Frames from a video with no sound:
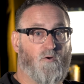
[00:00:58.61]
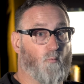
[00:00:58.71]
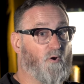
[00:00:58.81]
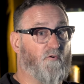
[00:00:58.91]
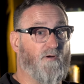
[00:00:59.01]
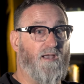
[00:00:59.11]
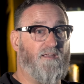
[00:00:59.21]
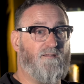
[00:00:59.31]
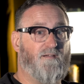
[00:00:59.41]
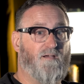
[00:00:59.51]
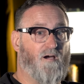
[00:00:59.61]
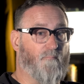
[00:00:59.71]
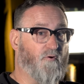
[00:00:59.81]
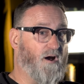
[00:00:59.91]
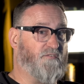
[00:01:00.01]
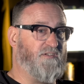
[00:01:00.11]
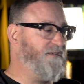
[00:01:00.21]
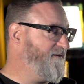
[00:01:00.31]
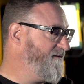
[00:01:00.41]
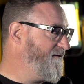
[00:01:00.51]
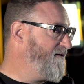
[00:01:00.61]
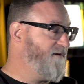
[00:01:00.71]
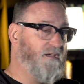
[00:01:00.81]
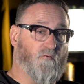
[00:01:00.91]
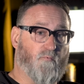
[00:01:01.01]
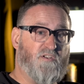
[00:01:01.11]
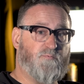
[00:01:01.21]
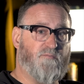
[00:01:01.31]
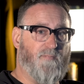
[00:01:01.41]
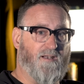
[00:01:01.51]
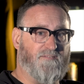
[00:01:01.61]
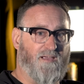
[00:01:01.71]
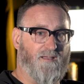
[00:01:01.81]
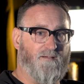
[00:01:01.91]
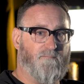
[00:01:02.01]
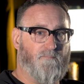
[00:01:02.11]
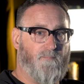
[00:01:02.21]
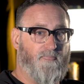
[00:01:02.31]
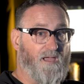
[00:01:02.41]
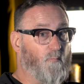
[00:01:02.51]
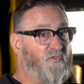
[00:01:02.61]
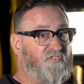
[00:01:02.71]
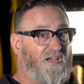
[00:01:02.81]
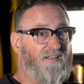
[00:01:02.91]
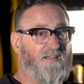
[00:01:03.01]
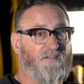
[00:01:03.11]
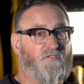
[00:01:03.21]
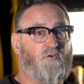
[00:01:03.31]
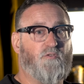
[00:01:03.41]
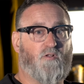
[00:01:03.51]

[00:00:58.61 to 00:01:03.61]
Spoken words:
We're creating a proxy enriched with metadata, and we're sending it to the